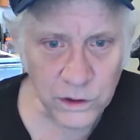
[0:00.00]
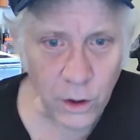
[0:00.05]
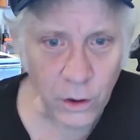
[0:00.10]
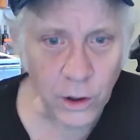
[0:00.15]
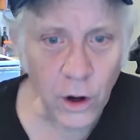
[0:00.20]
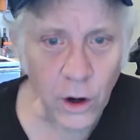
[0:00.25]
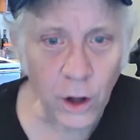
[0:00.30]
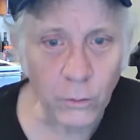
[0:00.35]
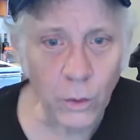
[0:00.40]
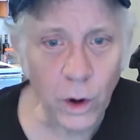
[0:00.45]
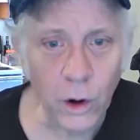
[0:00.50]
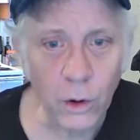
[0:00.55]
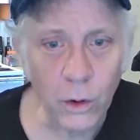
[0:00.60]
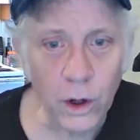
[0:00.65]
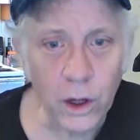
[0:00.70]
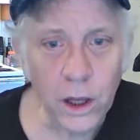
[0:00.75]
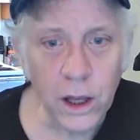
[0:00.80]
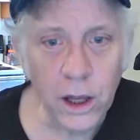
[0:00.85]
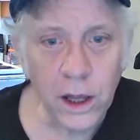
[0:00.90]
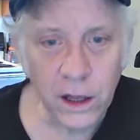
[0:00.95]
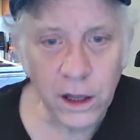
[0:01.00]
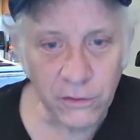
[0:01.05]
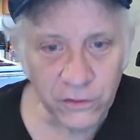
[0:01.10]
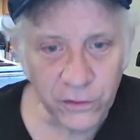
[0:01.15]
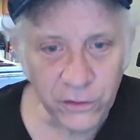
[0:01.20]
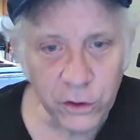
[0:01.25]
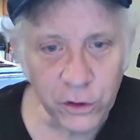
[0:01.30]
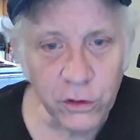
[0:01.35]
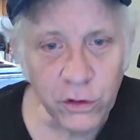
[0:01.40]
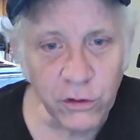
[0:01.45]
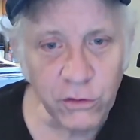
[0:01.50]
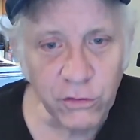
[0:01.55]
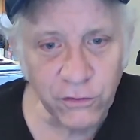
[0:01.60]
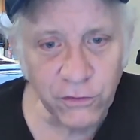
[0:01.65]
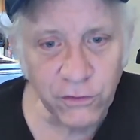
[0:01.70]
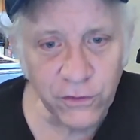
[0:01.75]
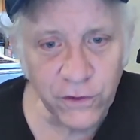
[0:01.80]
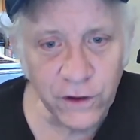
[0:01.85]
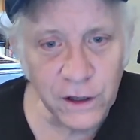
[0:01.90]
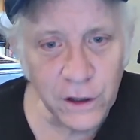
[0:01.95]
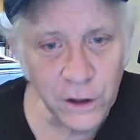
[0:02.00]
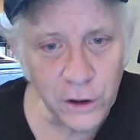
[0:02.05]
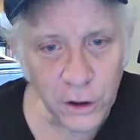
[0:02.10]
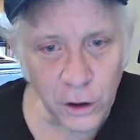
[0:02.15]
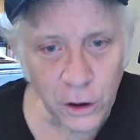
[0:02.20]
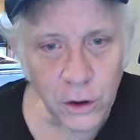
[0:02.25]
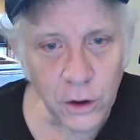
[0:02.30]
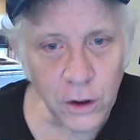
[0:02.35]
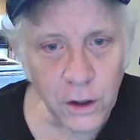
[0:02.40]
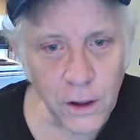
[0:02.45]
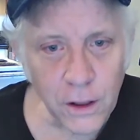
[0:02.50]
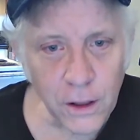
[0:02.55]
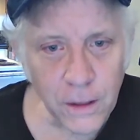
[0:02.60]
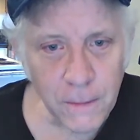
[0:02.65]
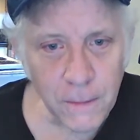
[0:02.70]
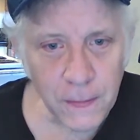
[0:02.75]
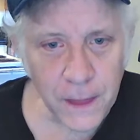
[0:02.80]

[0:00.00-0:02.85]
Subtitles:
What's going on? Well, if you feel